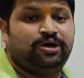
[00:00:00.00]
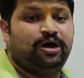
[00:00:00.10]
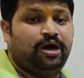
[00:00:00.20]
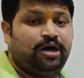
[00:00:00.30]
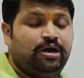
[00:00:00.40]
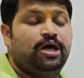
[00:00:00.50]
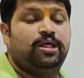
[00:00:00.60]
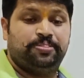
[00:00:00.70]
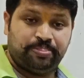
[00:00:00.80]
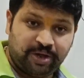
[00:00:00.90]
are
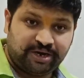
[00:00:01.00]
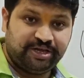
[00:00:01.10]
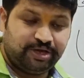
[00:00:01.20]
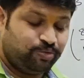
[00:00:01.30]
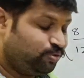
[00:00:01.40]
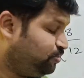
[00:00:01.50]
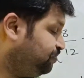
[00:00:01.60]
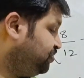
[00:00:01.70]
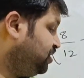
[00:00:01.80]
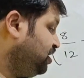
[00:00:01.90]
not equal,
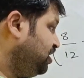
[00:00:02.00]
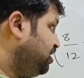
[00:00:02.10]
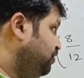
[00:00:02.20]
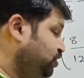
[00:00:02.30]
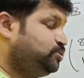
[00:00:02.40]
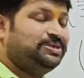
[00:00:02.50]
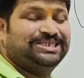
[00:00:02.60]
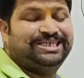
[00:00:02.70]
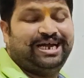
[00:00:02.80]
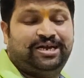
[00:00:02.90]
which
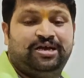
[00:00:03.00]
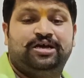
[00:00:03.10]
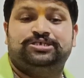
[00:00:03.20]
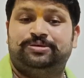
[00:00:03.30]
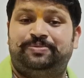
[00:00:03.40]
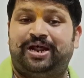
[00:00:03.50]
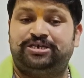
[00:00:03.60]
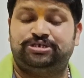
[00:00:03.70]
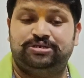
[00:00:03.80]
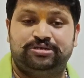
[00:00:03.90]
means that
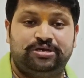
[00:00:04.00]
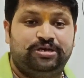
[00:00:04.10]
subtraction